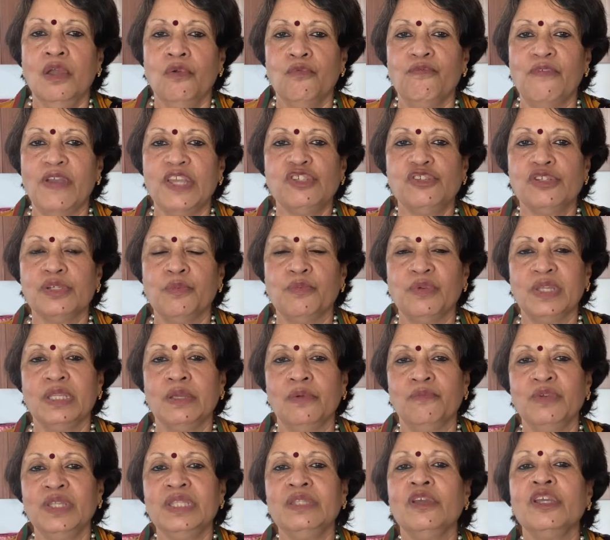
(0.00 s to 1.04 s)

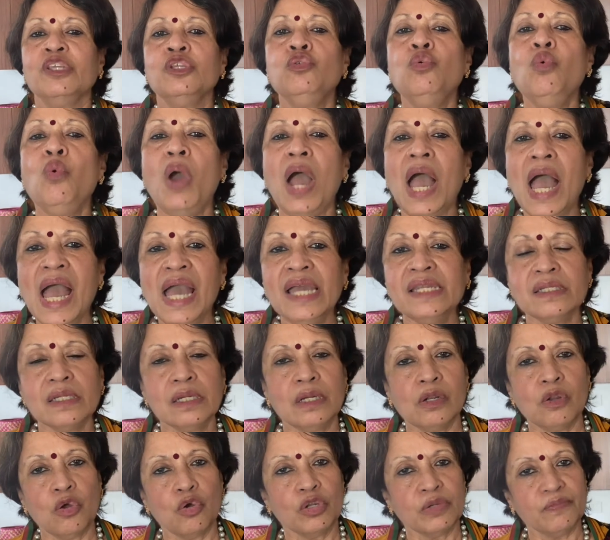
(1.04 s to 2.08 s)
You add a
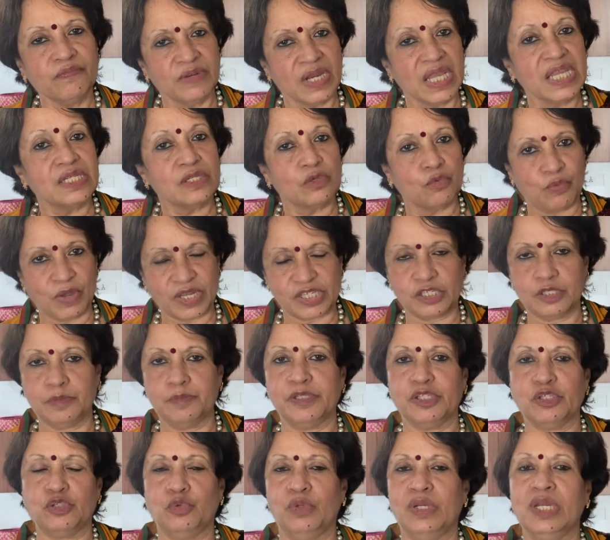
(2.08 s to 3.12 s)
lot of native
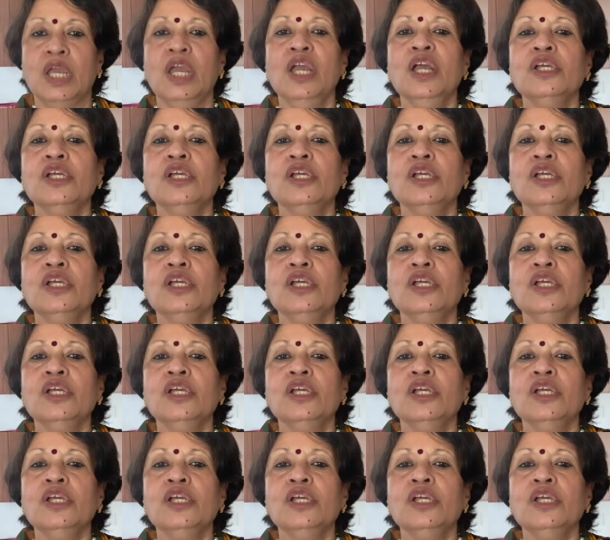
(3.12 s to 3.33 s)
vegetables to it.